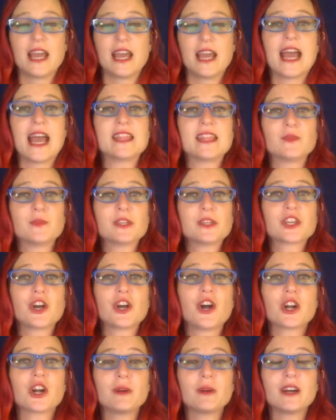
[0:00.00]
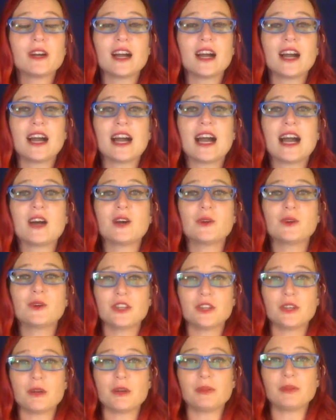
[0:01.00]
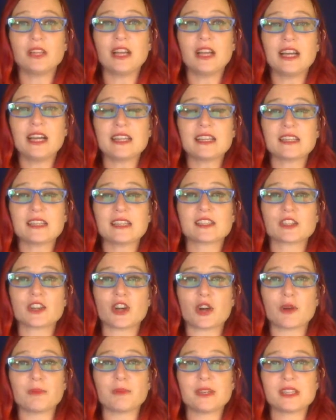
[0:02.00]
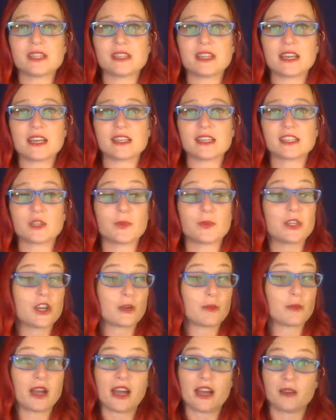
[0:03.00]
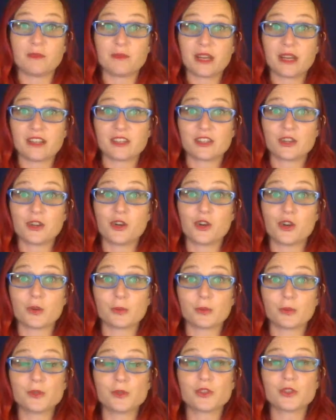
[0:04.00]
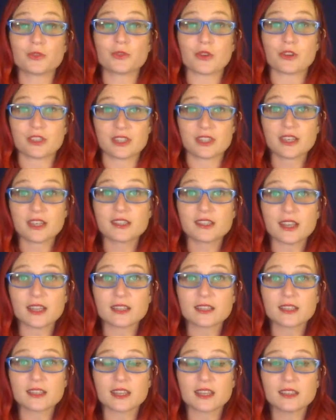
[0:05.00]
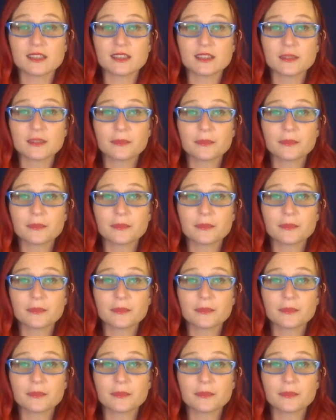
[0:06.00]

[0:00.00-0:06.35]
And then we talk about how to apply this to our business. So we talk about how to balance our hormones through our 6 senses.